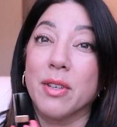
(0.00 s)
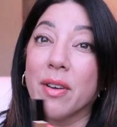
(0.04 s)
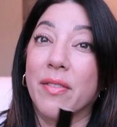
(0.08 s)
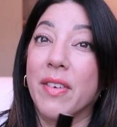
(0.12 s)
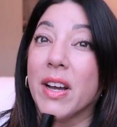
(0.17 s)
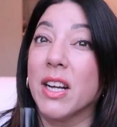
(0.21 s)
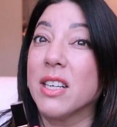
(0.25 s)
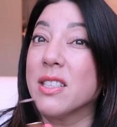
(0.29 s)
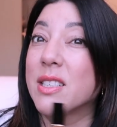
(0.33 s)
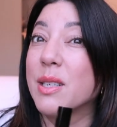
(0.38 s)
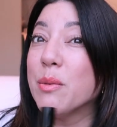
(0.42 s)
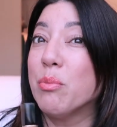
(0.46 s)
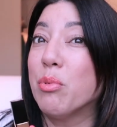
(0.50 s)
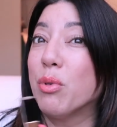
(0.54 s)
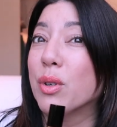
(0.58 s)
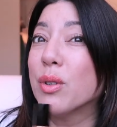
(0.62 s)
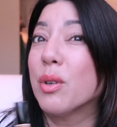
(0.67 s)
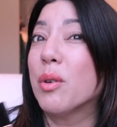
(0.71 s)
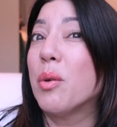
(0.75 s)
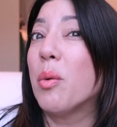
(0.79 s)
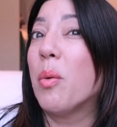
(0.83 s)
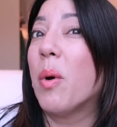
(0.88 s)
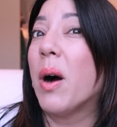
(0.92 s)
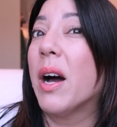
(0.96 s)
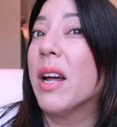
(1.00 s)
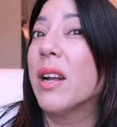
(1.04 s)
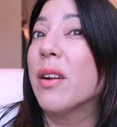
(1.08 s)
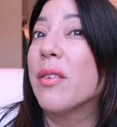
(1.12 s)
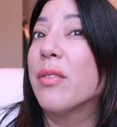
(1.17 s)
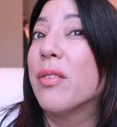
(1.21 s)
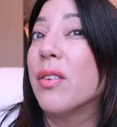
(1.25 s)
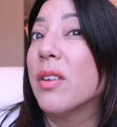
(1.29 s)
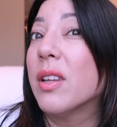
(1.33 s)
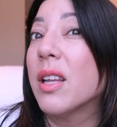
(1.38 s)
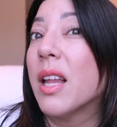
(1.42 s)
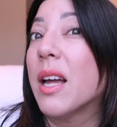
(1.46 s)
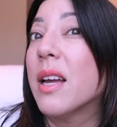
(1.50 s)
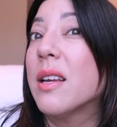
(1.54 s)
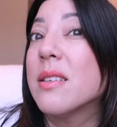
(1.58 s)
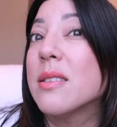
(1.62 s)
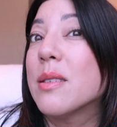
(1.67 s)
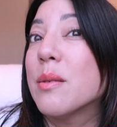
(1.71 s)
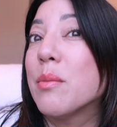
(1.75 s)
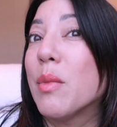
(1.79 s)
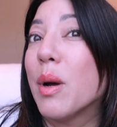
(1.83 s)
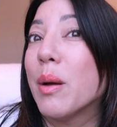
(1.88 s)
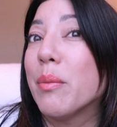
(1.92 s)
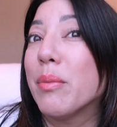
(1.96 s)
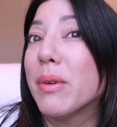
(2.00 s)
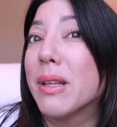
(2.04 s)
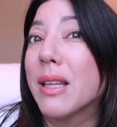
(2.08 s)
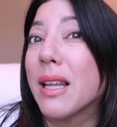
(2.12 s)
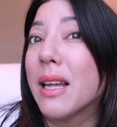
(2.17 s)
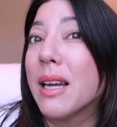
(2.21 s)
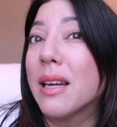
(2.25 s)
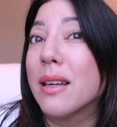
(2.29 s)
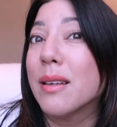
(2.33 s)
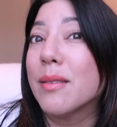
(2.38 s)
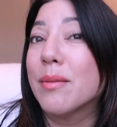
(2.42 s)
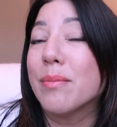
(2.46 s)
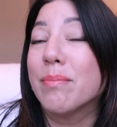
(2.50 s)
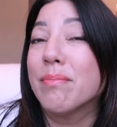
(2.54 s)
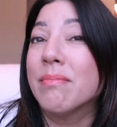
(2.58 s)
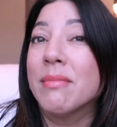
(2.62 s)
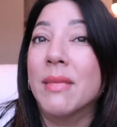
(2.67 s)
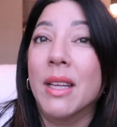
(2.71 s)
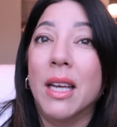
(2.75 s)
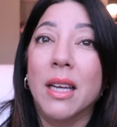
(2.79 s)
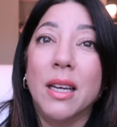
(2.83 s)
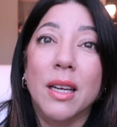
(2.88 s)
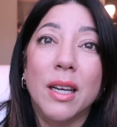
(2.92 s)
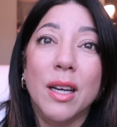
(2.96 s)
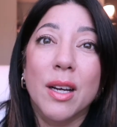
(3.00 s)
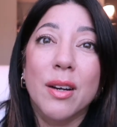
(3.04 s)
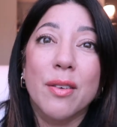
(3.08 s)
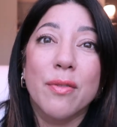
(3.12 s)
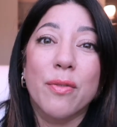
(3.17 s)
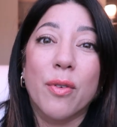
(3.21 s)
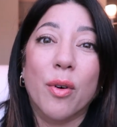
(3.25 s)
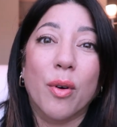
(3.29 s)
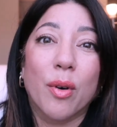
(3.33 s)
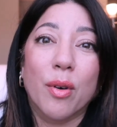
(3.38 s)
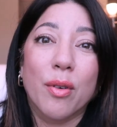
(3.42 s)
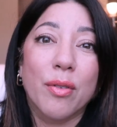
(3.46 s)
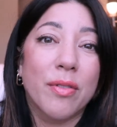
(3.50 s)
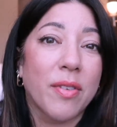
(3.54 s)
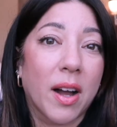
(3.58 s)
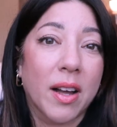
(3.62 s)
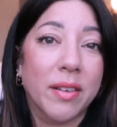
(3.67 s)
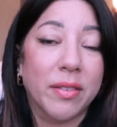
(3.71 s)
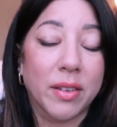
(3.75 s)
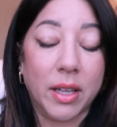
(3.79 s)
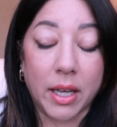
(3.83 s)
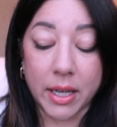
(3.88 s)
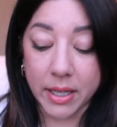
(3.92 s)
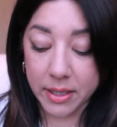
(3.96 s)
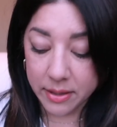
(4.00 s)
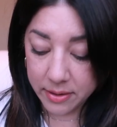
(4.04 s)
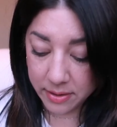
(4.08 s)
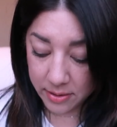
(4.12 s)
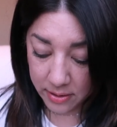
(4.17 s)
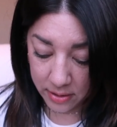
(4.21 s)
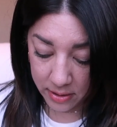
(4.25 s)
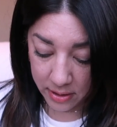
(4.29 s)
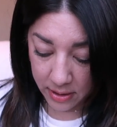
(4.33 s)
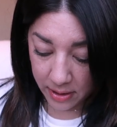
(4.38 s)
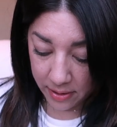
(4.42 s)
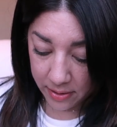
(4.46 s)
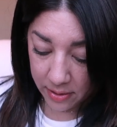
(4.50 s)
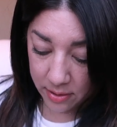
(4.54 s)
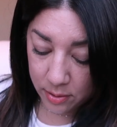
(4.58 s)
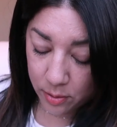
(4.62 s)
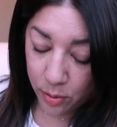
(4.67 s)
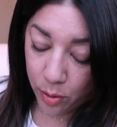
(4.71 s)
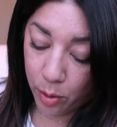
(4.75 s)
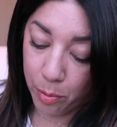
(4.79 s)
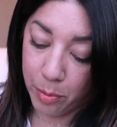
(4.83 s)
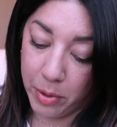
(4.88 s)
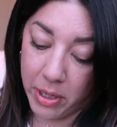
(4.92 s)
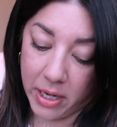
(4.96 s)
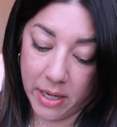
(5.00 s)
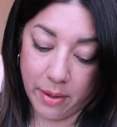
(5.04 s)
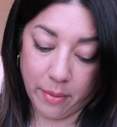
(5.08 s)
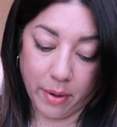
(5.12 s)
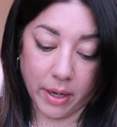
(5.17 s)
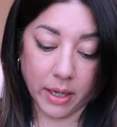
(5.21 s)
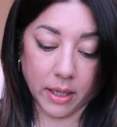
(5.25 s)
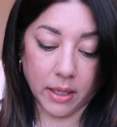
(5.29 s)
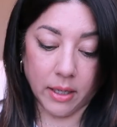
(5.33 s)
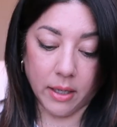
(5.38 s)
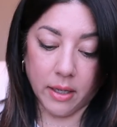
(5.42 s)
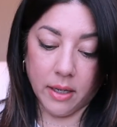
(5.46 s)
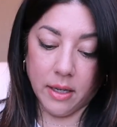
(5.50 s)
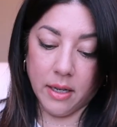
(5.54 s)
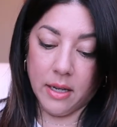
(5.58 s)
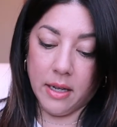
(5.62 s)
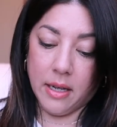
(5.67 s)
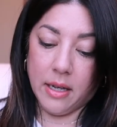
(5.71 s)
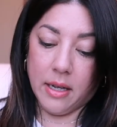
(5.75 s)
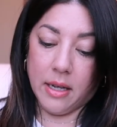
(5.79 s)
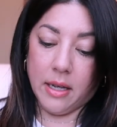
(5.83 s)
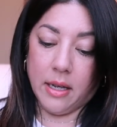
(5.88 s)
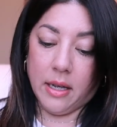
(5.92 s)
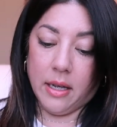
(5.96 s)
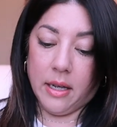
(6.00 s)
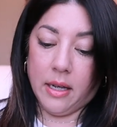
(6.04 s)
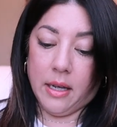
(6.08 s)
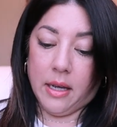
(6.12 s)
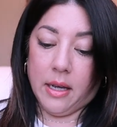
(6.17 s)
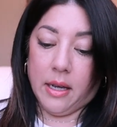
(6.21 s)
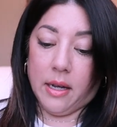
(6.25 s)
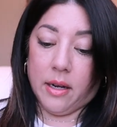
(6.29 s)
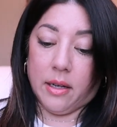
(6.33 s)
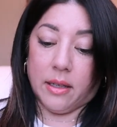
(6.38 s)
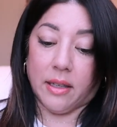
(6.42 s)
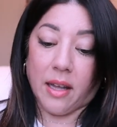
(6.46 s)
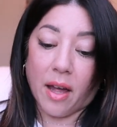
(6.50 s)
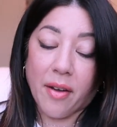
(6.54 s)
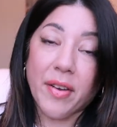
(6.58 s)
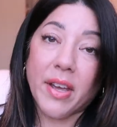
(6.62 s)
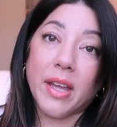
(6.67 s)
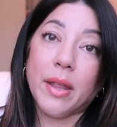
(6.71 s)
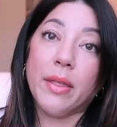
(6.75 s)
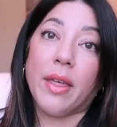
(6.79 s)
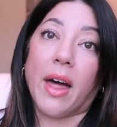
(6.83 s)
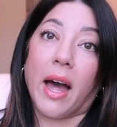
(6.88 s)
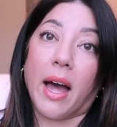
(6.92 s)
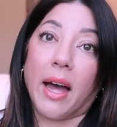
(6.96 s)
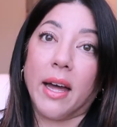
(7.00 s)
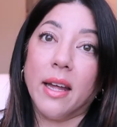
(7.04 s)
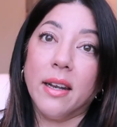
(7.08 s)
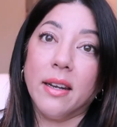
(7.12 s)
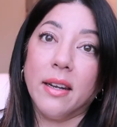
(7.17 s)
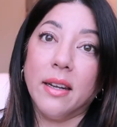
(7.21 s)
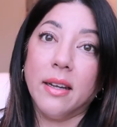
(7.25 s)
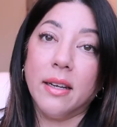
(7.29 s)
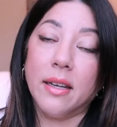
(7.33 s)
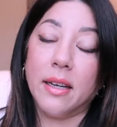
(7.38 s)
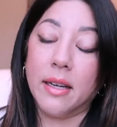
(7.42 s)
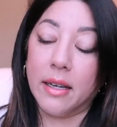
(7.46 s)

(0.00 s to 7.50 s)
I've actually put quite a few layers. It might be like four or five layers to get this look, but anyway, loving that.